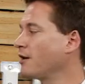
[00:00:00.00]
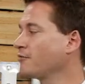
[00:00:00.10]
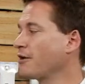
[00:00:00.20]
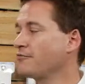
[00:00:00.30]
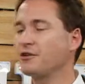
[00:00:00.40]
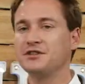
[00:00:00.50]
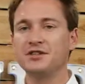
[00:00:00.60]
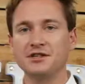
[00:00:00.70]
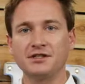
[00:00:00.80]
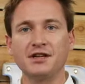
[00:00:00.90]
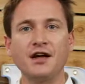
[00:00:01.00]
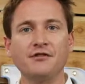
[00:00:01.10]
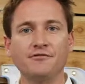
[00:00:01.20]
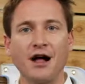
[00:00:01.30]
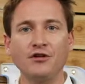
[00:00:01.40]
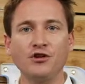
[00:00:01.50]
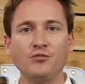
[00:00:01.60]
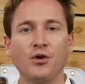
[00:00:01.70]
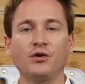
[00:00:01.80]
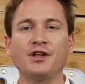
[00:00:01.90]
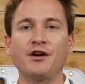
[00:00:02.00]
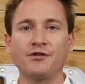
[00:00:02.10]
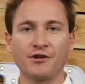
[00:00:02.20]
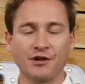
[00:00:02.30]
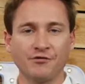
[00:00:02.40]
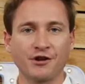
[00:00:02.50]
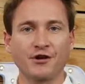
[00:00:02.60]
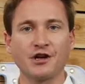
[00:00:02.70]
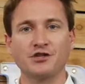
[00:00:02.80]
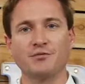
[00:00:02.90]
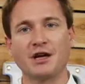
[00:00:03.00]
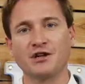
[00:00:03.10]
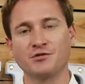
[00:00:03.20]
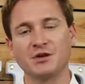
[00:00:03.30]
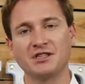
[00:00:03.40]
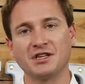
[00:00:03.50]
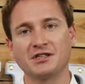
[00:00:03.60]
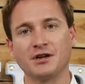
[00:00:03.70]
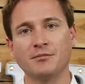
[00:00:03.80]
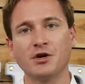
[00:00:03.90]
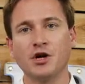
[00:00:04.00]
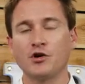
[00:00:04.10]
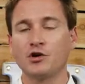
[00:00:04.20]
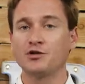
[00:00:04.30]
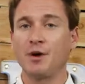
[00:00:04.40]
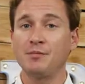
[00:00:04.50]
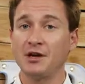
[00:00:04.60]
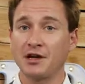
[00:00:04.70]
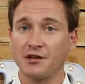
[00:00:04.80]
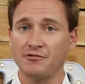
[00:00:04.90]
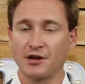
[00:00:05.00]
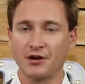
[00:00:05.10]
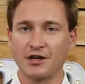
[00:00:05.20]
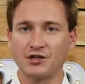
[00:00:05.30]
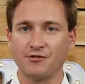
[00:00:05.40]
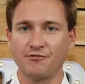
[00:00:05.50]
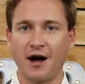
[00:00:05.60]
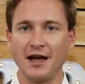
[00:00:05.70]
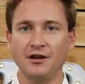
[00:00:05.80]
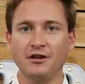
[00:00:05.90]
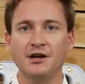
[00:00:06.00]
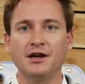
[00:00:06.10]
reference instead a value pulled out of a configuration management system, which might be a configuration file,